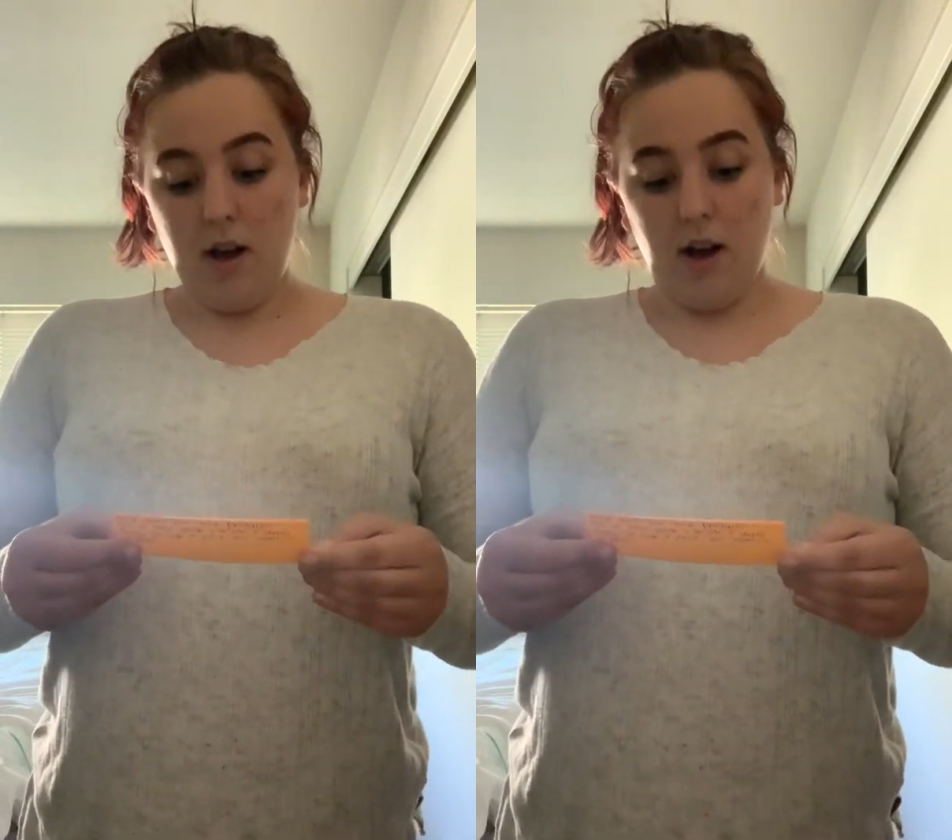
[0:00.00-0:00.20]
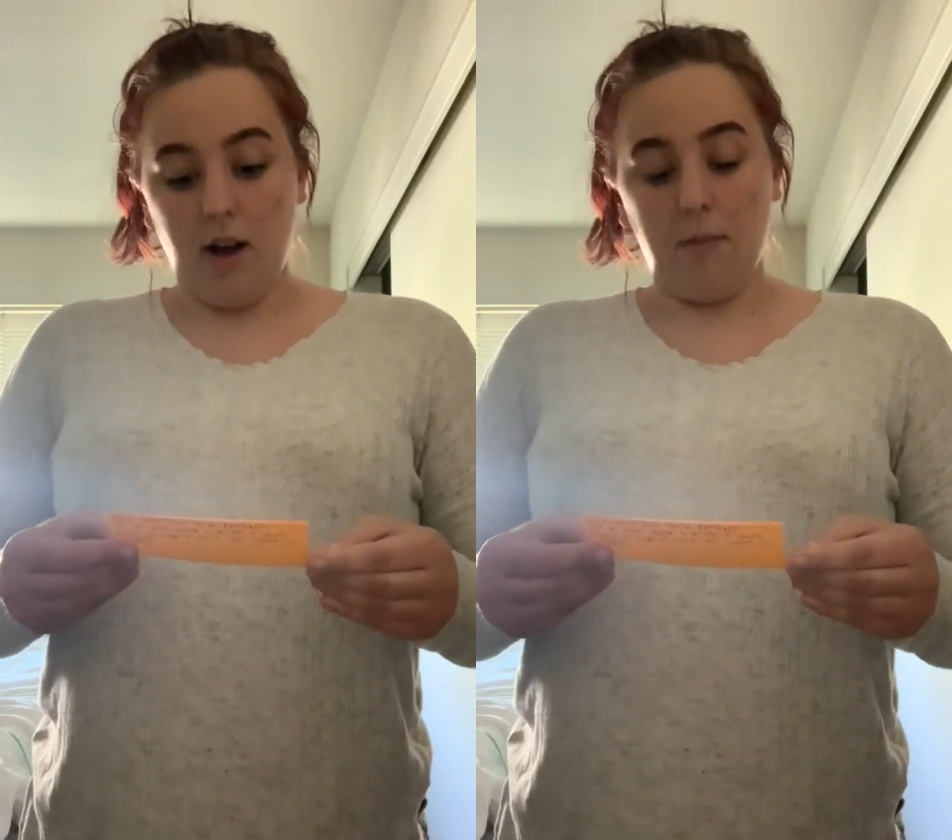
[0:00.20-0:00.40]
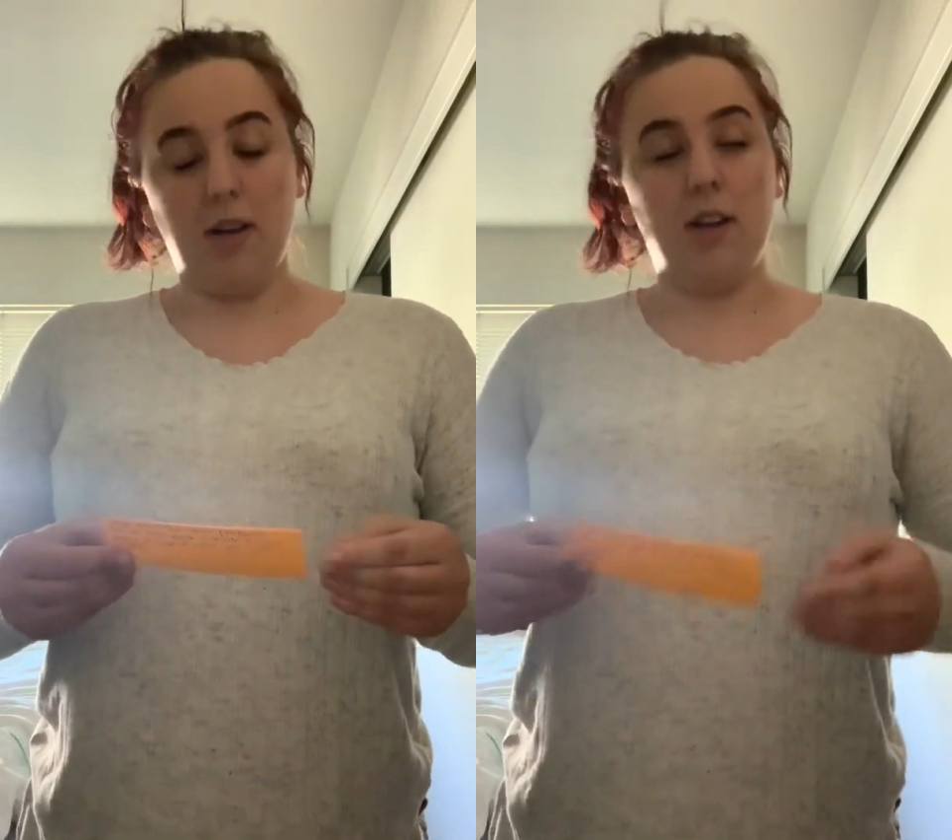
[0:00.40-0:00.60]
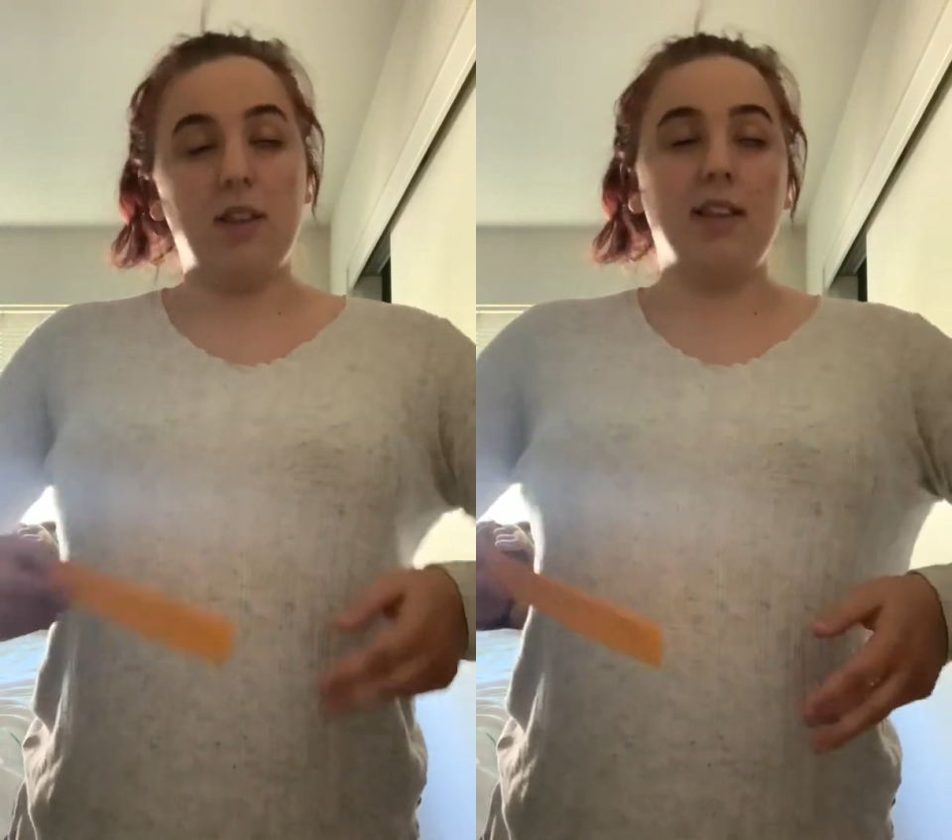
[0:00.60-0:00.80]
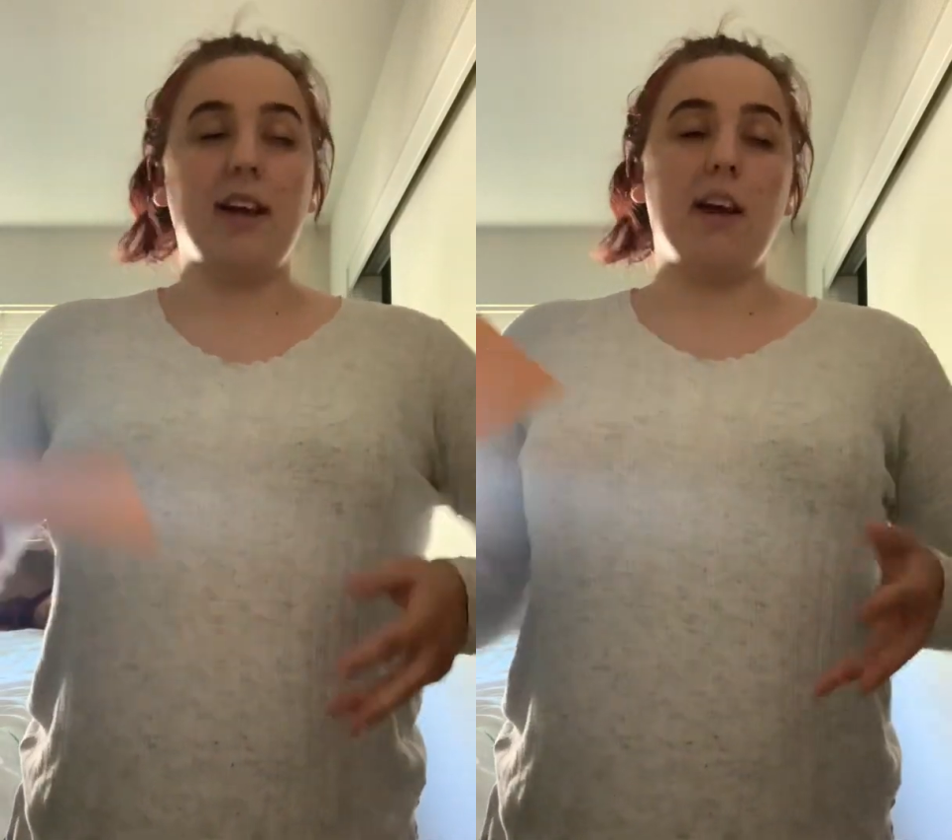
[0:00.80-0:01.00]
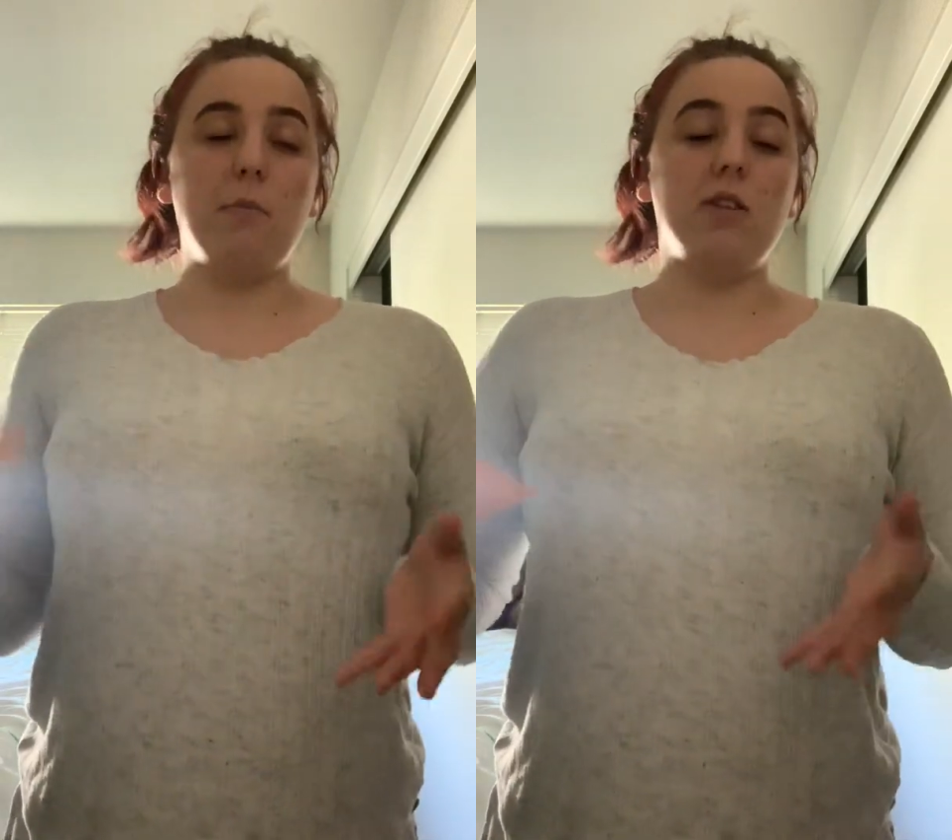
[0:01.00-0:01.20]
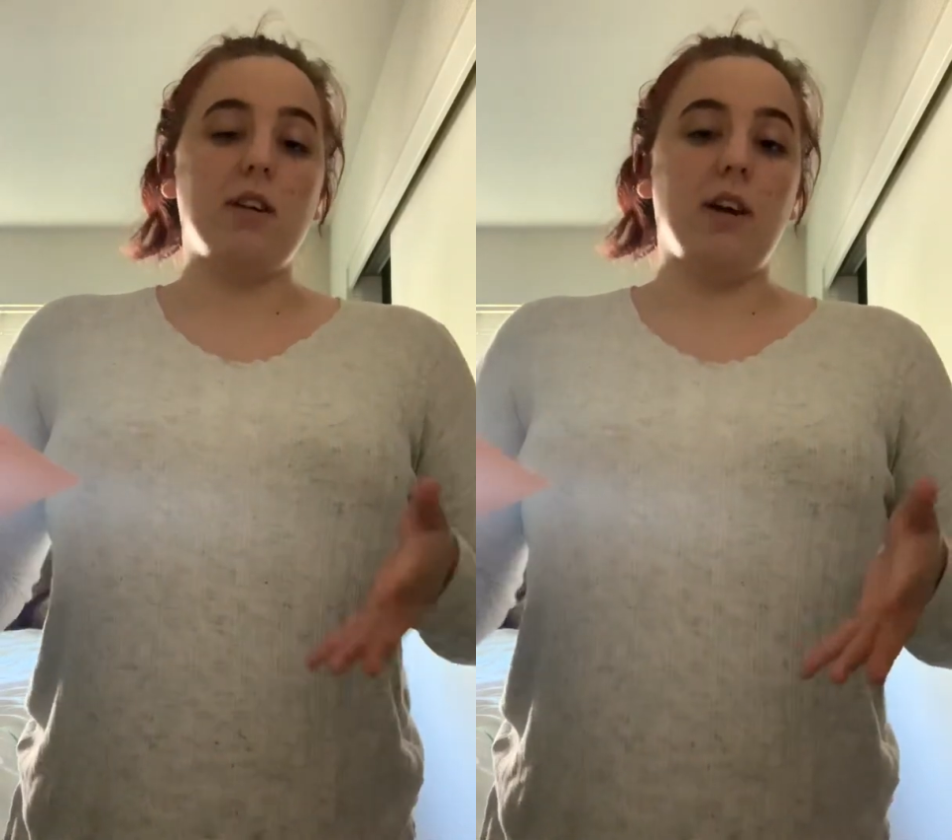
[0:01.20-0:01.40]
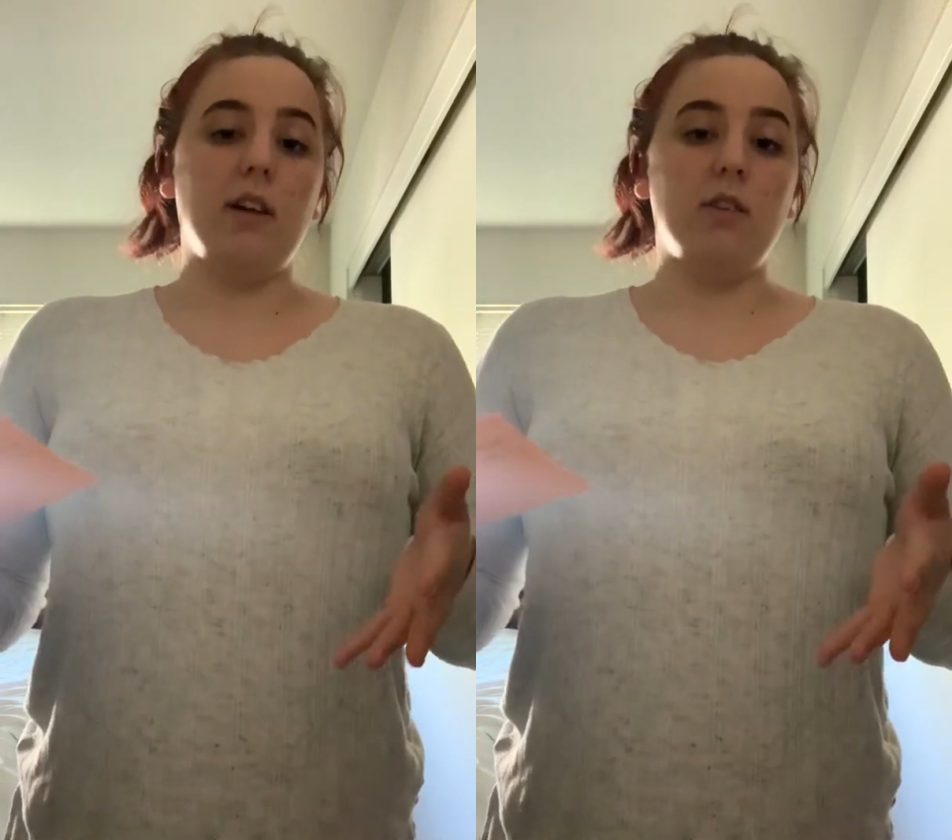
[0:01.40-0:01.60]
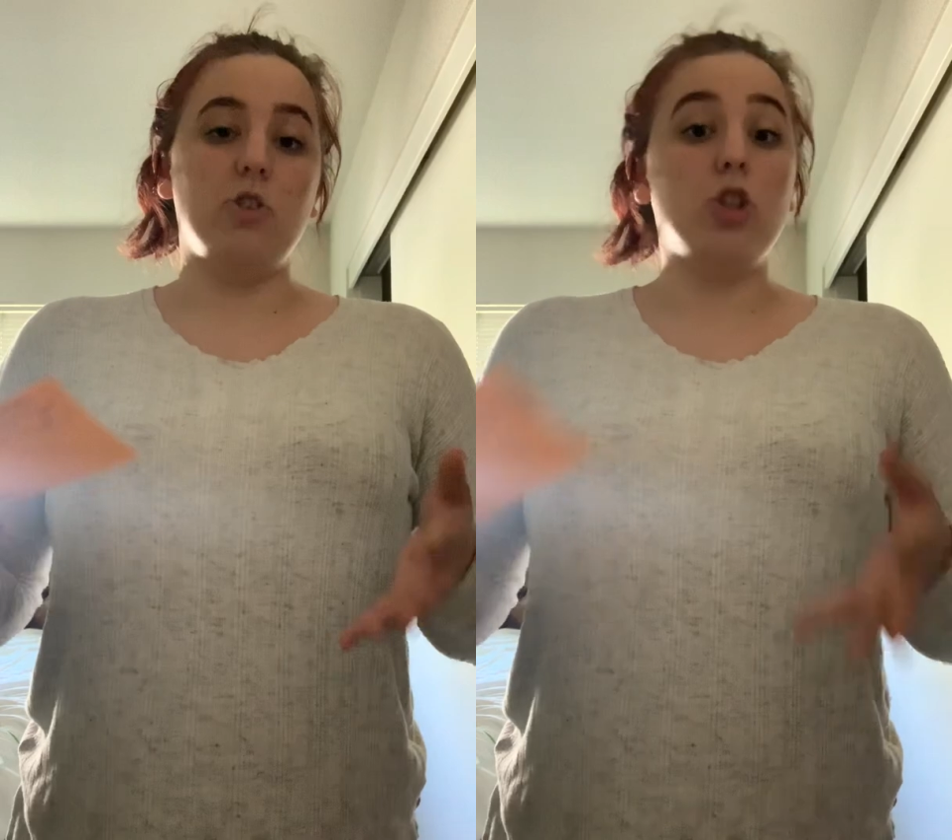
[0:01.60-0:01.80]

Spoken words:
and anything that can be done